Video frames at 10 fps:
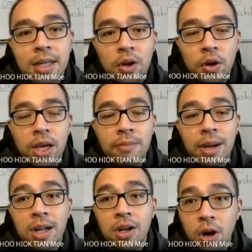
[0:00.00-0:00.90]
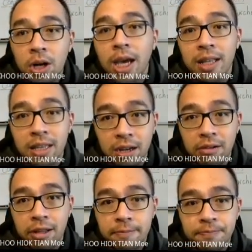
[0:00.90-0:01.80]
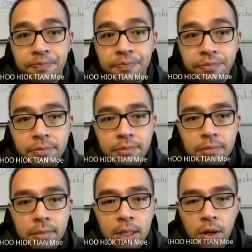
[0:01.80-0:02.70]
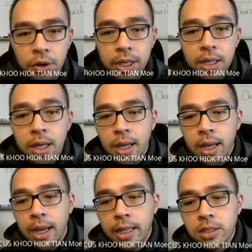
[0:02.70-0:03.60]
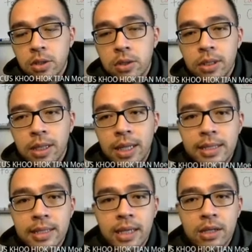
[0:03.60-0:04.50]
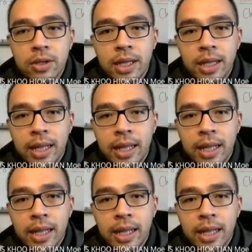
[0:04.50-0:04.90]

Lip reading: okay, but the dog can hear it. Okay, and so let's take a look at an